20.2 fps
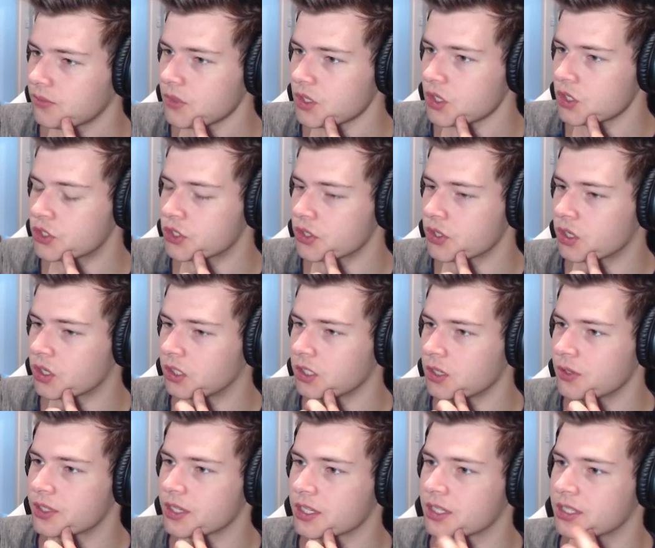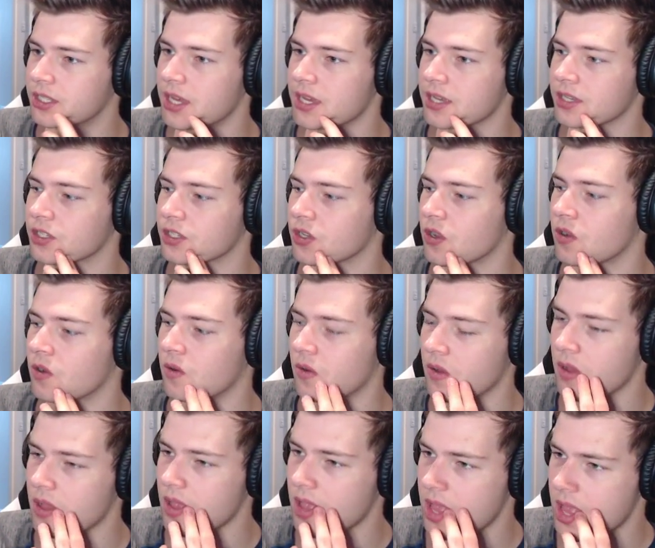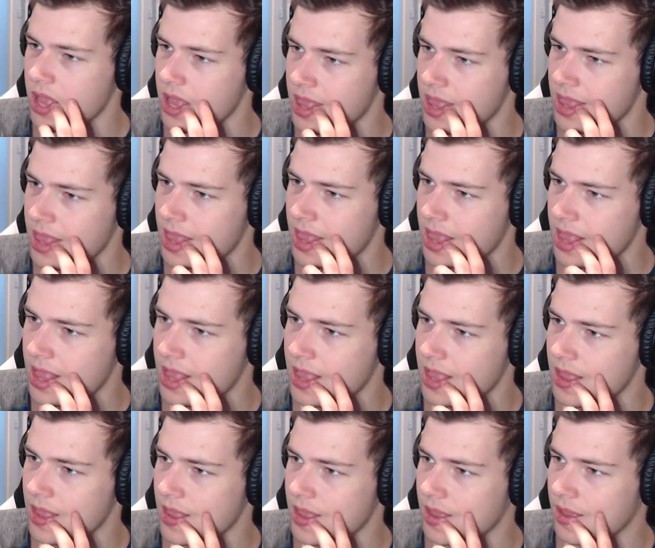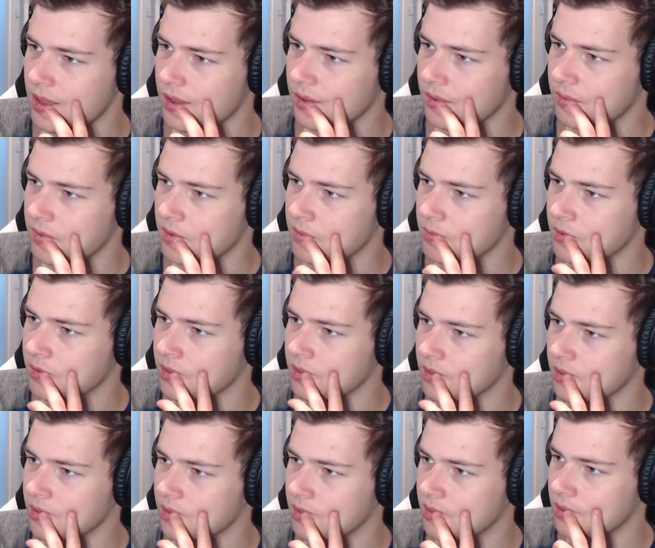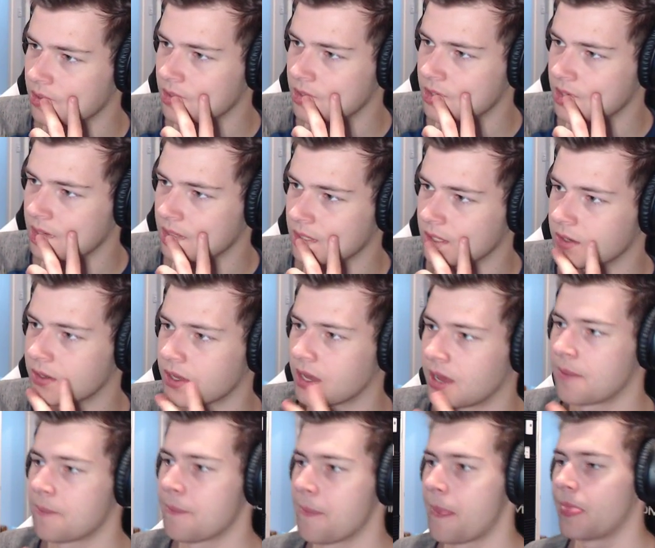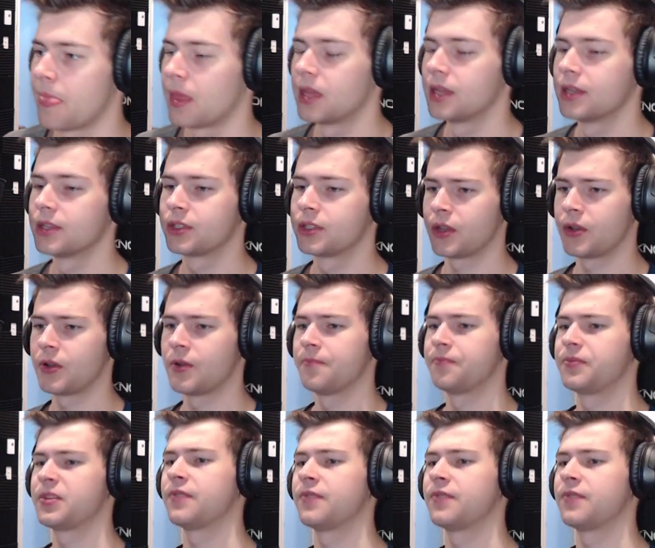So the closest thing. So it'd be more treating. Okay. So if